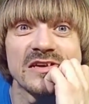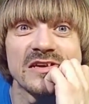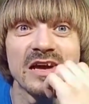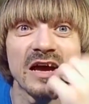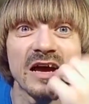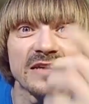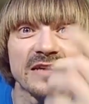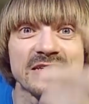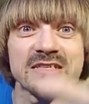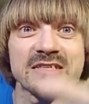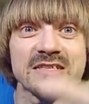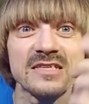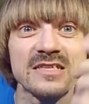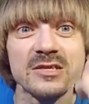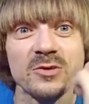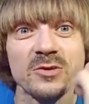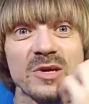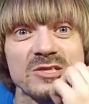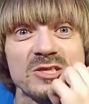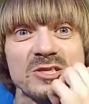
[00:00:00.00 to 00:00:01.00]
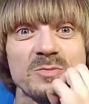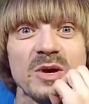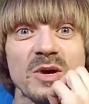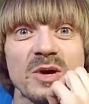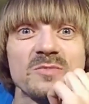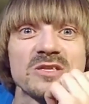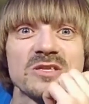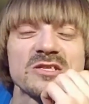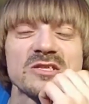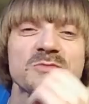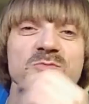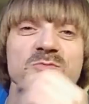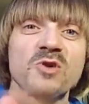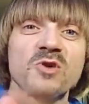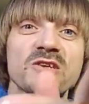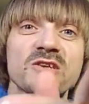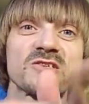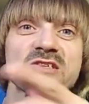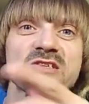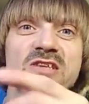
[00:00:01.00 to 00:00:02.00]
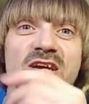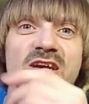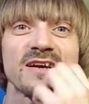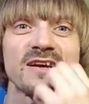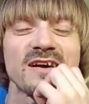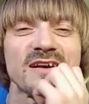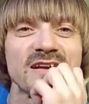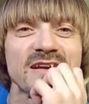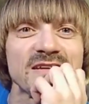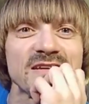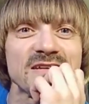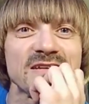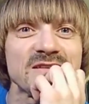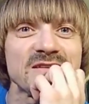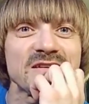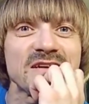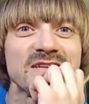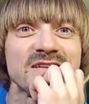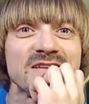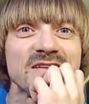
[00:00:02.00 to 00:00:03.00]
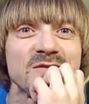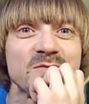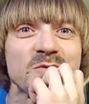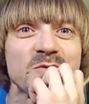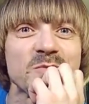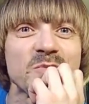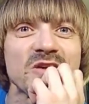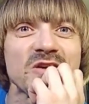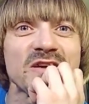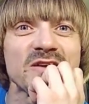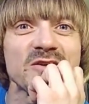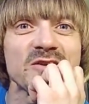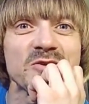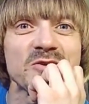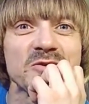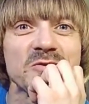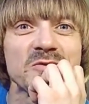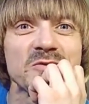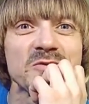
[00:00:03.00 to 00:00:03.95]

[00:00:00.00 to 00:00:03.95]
I did see your message about Mrs. Petrosky, and I did reply to you.